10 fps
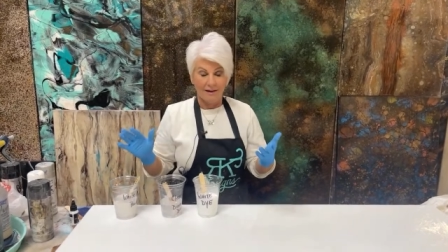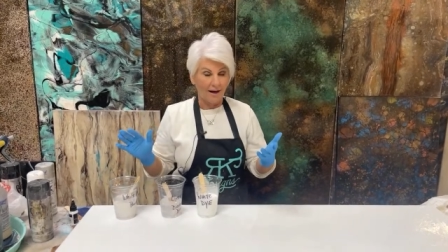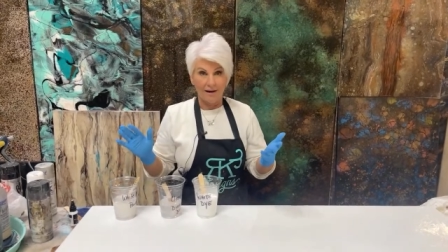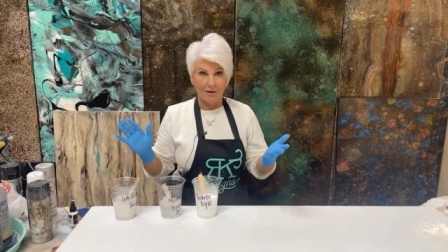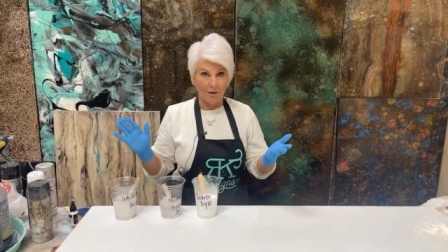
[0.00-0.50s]

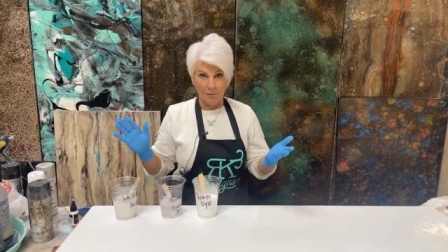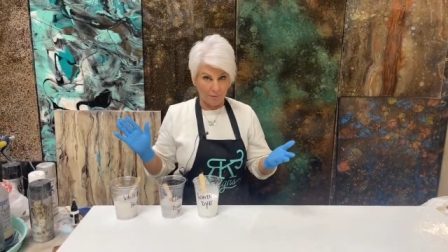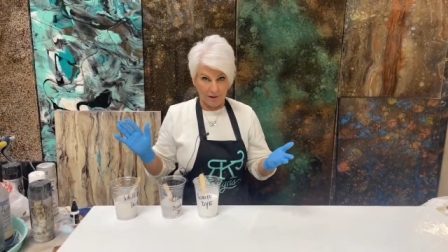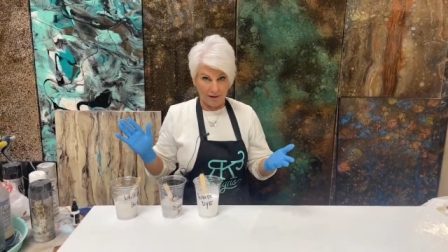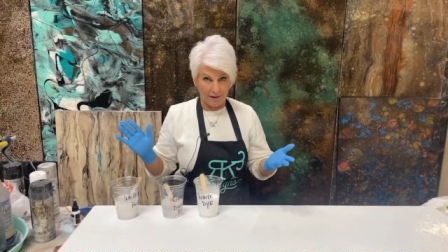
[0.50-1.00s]
I don't know what
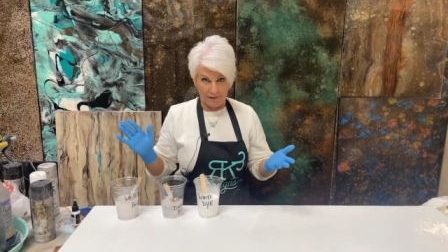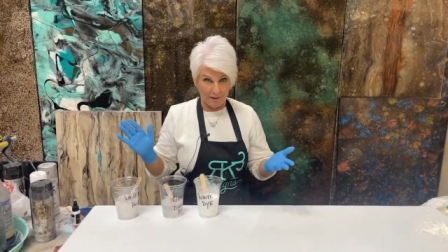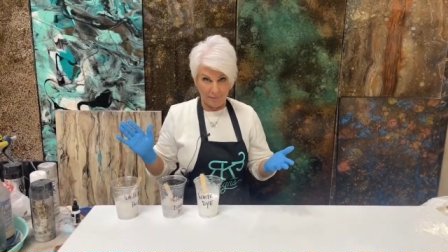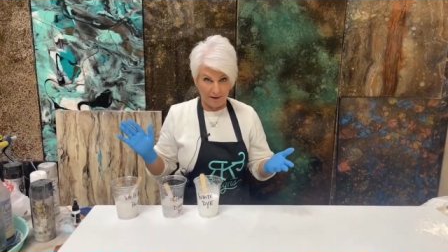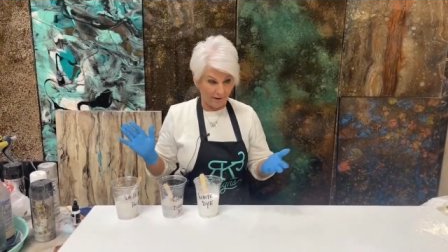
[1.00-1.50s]
we're going to end
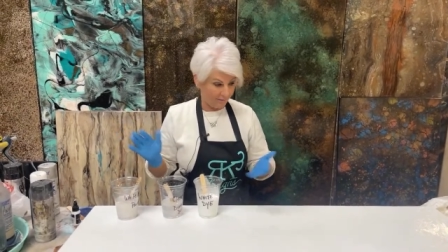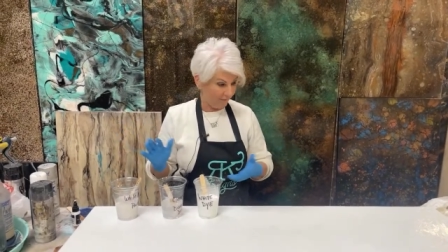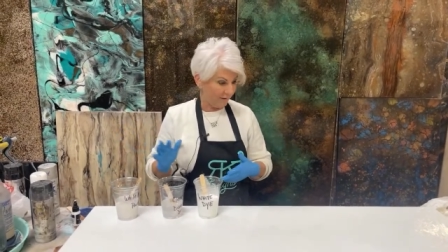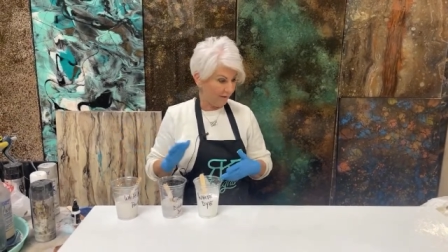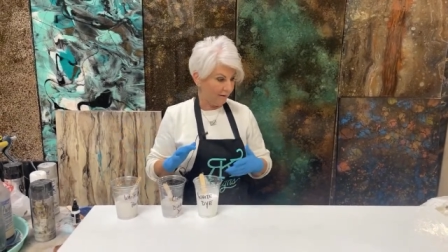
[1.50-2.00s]
up have.
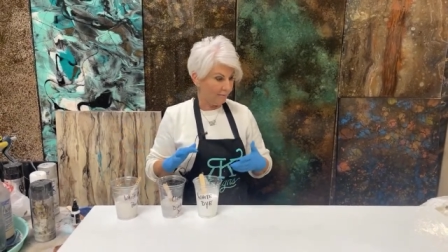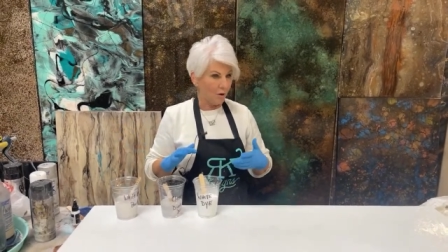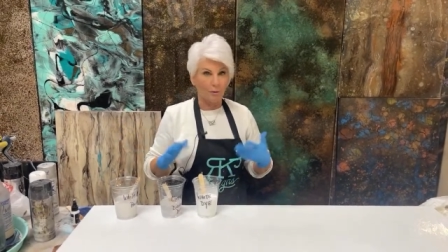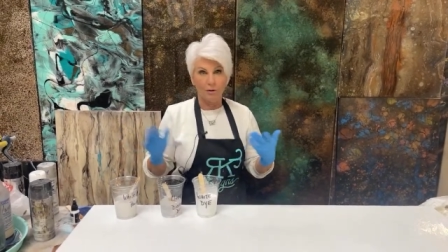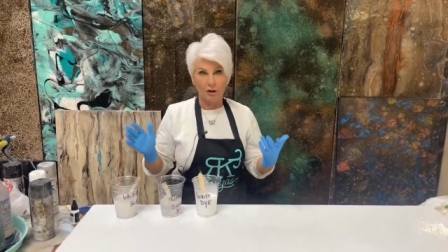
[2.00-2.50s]
Uh,
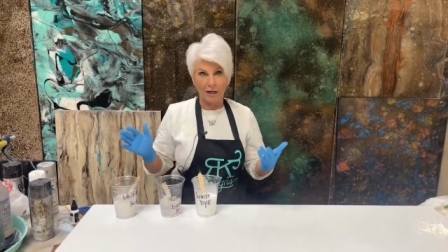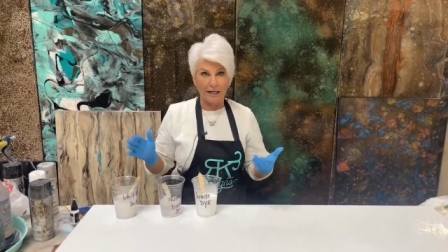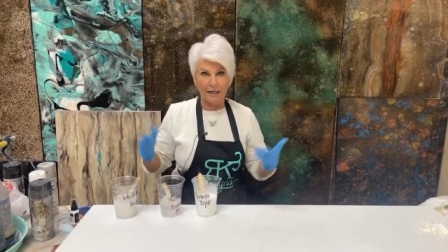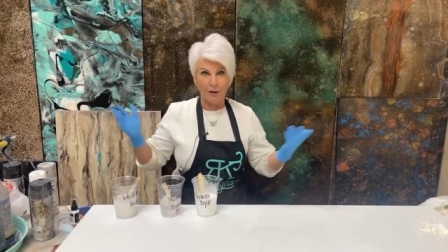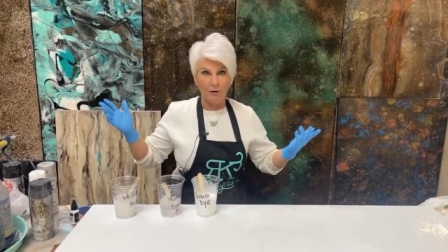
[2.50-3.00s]
marble
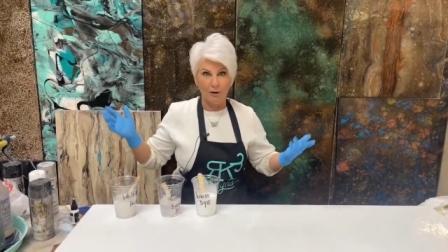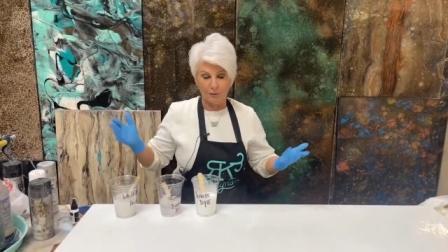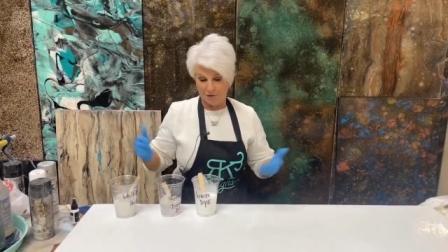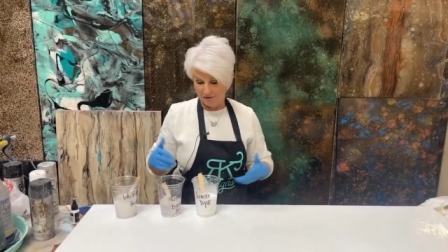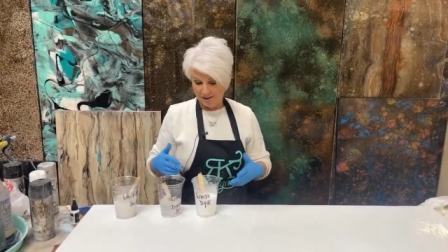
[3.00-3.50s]
granite, who
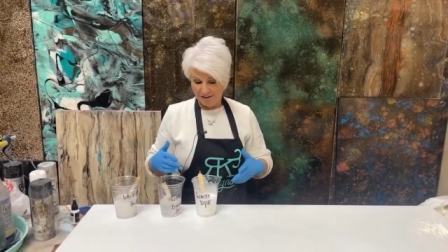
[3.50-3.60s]
knows.